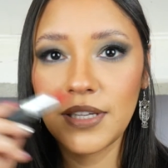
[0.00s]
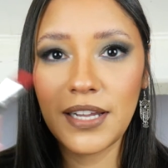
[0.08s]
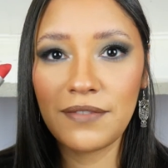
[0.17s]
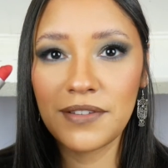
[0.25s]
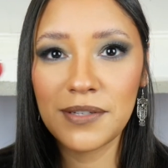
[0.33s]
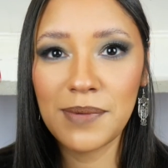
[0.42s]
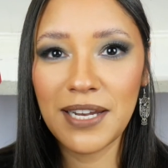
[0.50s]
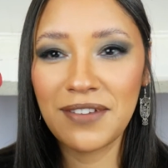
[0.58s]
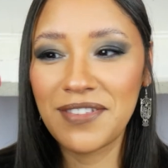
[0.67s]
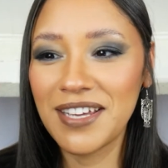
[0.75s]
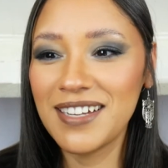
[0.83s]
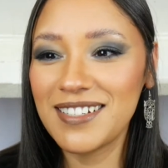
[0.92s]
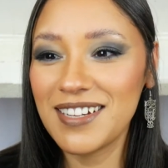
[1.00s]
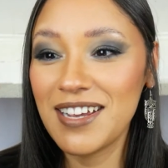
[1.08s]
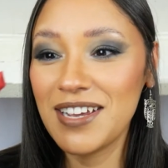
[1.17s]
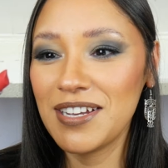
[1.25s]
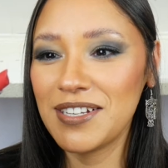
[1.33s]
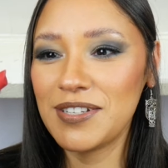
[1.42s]
Love the smell of this.
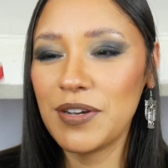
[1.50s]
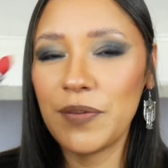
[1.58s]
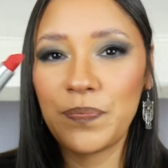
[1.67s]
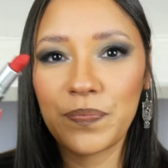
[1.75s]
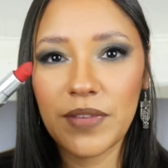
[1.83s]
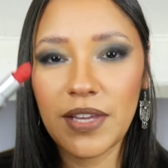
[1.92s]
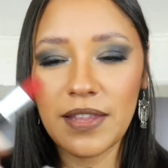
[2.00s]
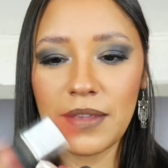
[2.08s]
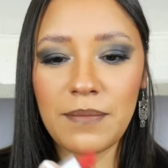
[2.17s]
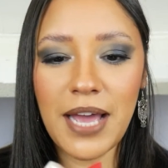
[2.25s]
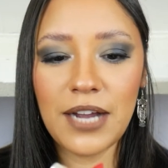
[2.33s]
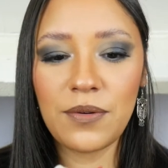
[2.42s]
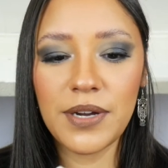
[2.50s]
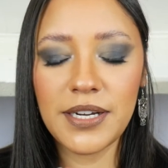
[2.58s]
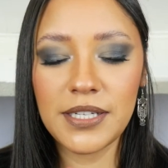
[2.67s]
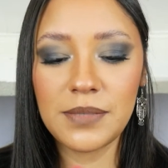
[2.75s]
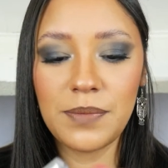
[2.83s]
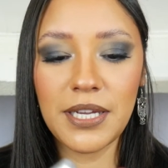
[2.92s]
So the MAC one
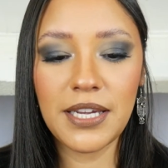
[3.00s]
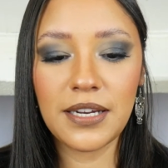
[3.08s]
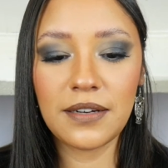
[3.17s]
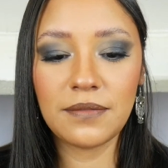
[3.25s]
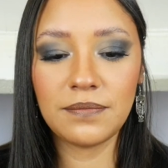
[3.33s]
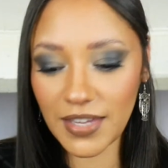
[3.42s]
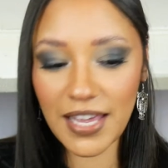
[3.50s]
is being